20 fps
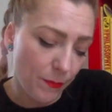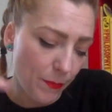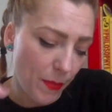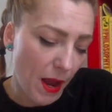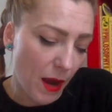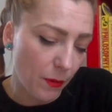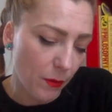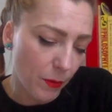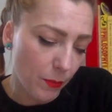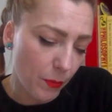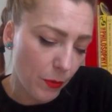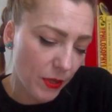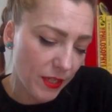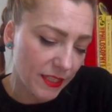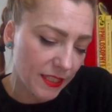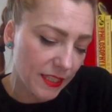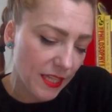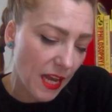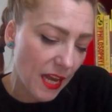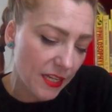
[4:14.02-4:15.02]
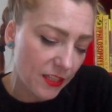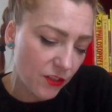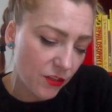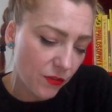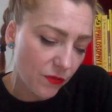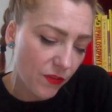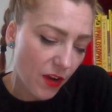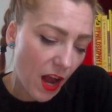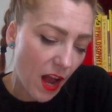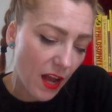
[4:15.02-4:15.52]
PowerPoint slides
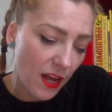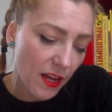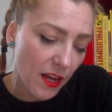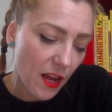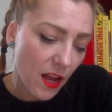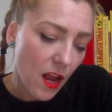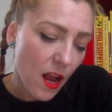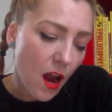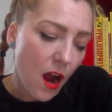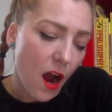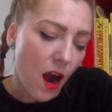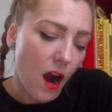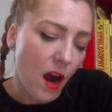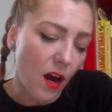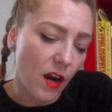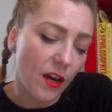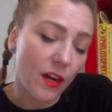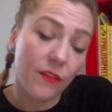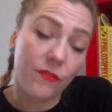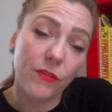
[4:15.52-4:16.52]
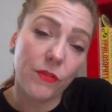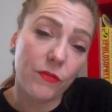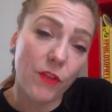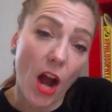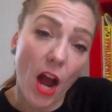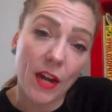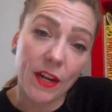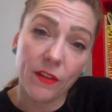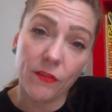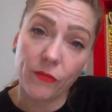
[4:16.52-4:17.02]
you've got, are, if you've
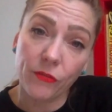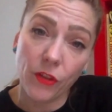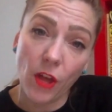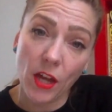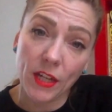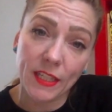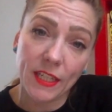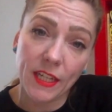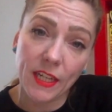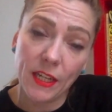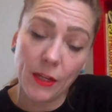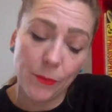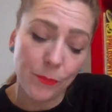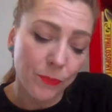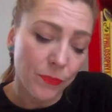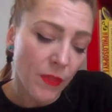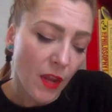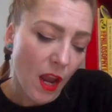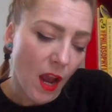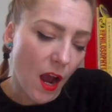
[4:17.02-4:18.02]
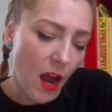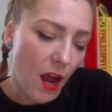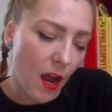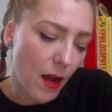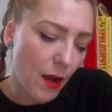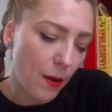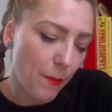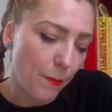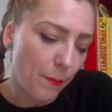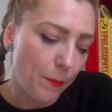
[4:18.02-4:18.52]
got it, flaunt it,
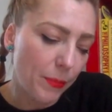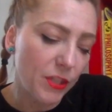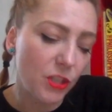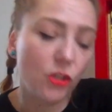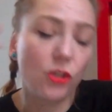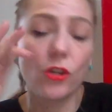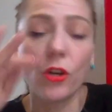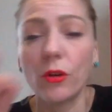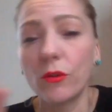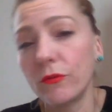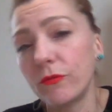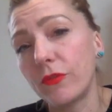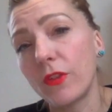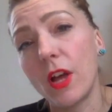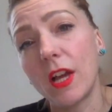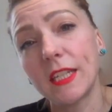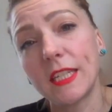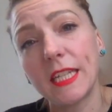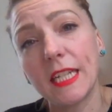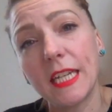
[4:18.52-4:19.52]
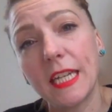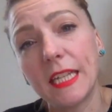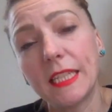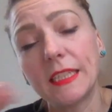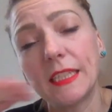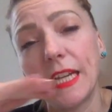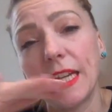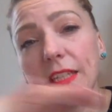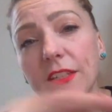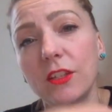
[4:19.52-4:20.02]
but don't flaunt it
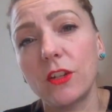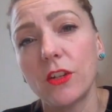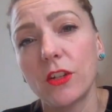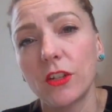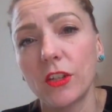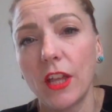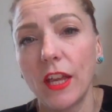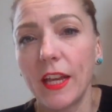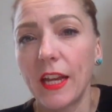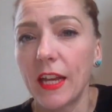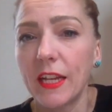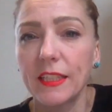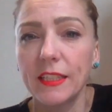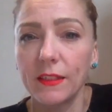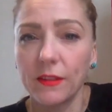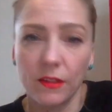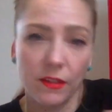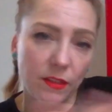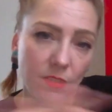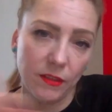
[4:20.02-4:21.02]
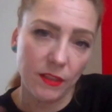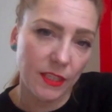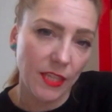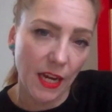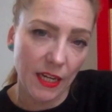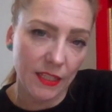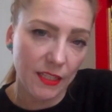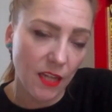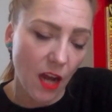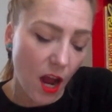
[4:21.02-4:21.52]
unless you're like a
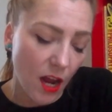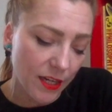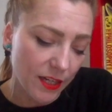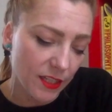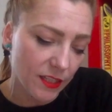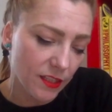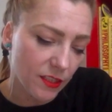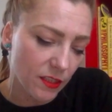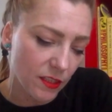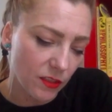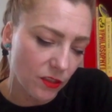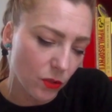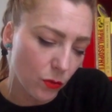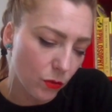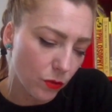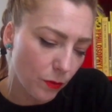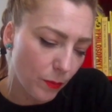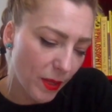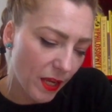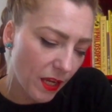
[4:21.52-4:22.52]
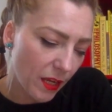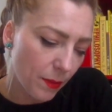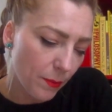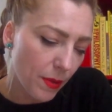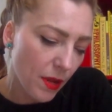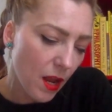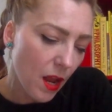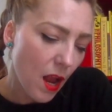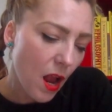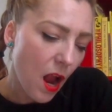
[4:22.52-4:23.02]
sex goddess, a total babe.
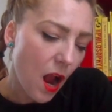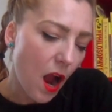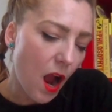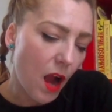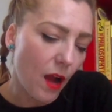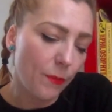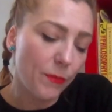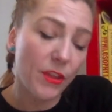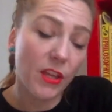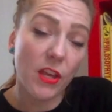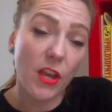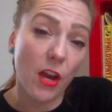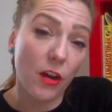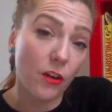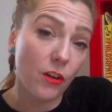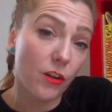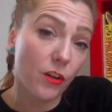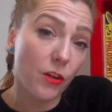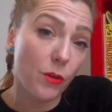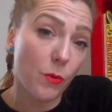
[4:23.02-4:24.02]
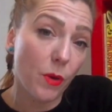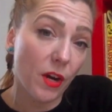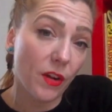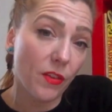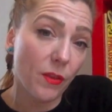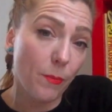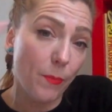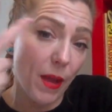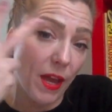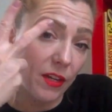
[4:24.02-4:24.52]
The younger you are,
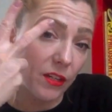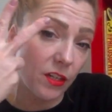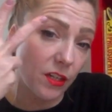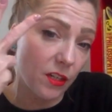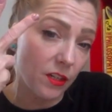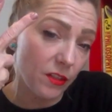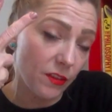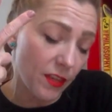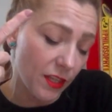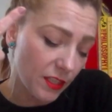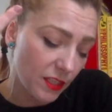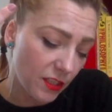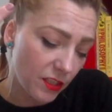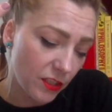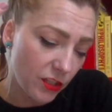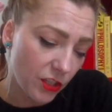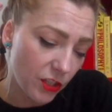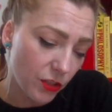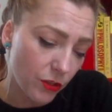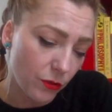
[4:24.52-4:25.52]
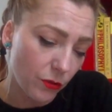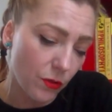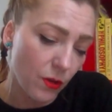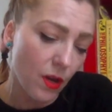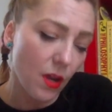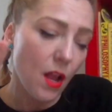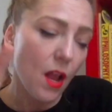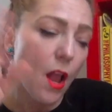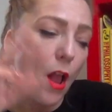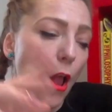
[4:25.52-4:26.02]
the better. That's 2.
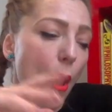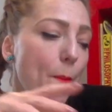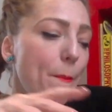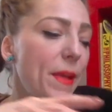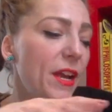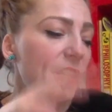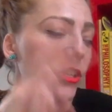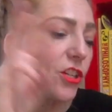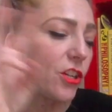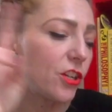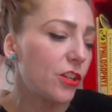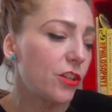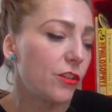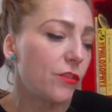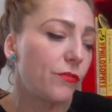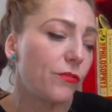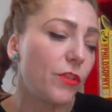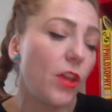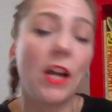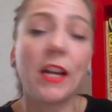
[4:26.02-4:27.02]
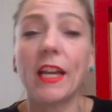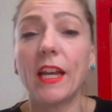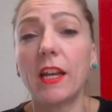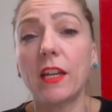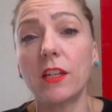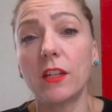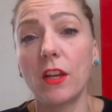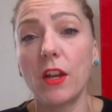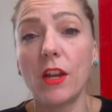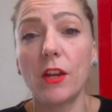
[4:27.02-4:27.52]
Make sure you're flaunting
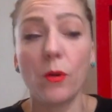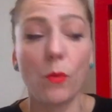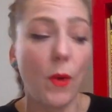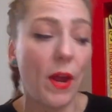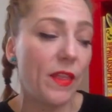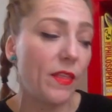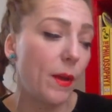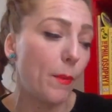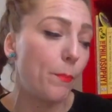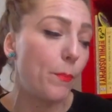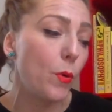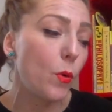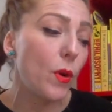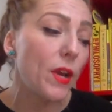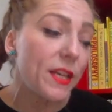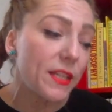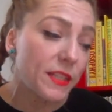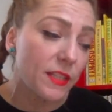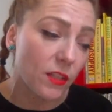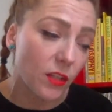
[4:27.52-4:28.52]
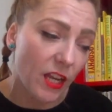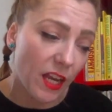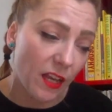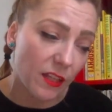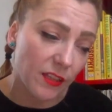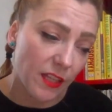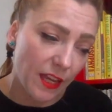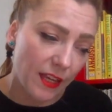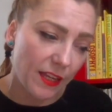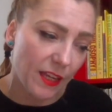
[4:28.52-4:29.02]
it in a way that boys like
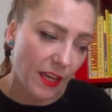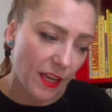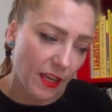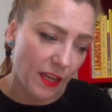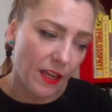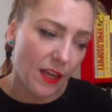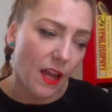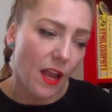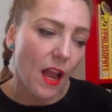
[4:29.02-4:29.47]
it.